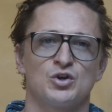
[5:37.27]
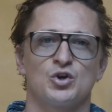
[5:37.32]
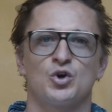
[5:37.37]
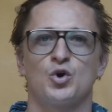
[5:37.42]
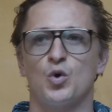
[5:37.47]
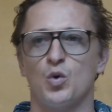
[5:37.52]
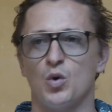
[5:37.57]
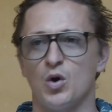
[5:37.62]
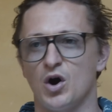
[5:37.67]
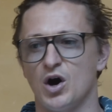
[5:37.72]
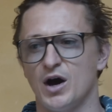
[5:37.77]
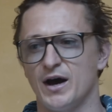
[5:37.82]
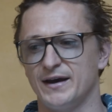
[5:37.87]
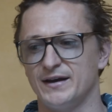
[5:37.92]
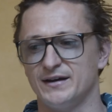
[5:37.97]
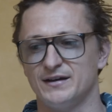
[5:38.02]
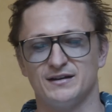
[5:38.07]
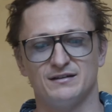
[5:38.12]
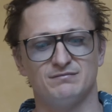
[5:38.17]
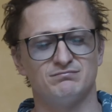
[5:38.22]

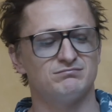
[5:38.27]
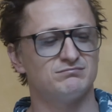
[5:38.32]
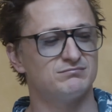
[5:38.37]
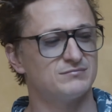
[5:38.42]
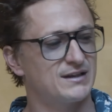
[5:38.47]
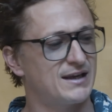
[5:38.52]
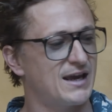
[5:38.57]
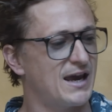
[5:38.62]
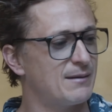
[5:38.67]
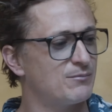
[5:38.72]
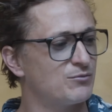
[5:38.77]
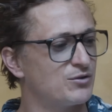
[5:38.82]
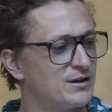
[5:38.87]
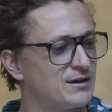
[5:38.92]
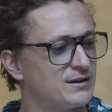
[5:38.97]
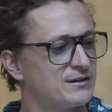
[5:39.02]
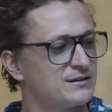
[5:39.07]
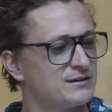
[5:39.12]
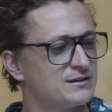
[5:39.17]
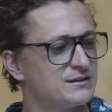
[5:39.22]
quiet
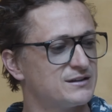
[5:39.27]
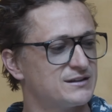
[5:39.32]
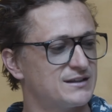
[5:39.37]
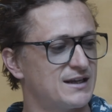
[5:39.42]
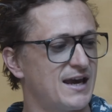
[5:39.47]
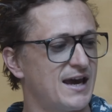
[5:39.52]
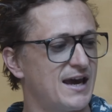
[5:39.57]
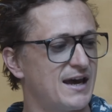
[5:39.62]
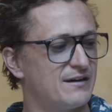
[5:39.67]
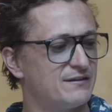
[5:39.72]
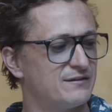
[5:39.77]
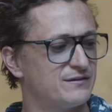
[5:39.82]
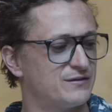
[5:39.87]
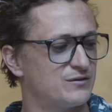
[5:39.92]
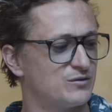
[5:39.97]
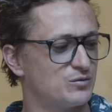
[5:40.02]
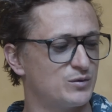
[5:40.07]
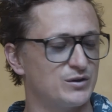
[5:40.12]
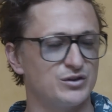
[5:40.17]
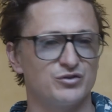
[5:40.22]
camera to have
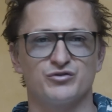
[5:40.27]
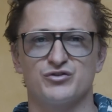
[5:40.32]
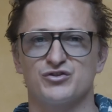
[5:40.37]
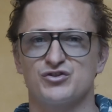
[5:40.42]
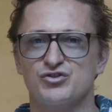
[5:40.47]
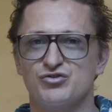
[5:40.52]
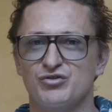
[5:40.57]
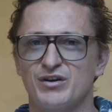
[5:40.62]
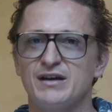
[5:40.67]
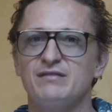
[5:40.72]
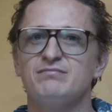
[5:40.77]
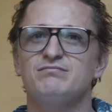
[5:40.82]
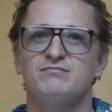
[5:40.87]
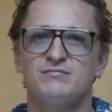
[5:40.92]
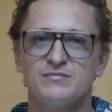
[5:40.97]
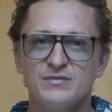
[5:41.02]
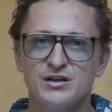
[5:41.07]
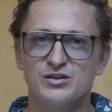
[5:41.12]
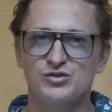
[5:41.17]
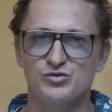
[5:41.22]
when you're on the street,
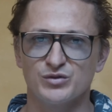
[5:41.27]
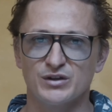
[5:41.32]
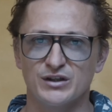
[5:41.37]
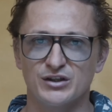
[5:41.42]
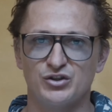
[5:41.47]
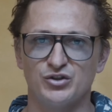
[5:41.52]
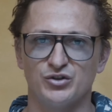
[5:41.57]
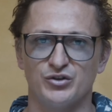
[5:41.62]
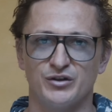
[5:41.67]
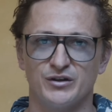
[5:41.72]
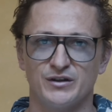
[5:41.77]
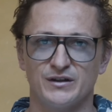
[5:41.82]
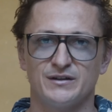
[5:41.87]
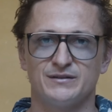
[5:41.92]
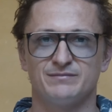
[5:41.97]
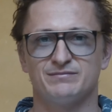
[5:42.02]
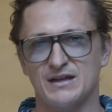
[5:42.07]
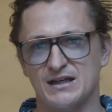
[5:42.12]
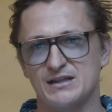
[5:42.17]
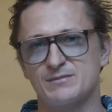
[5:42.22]
it's really good.
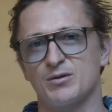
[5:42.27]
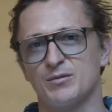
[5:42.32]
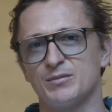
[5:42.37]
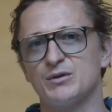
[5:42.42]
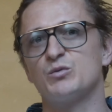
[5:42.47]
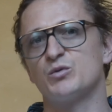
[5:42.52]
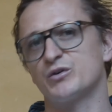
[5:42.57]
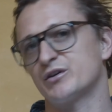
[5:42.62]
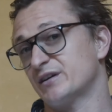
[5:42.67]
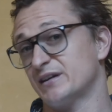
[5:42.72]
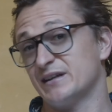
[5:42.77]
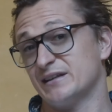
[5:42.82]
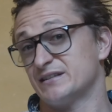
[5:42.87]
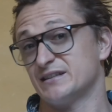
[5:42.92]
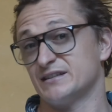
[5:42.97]
That's probably what it is.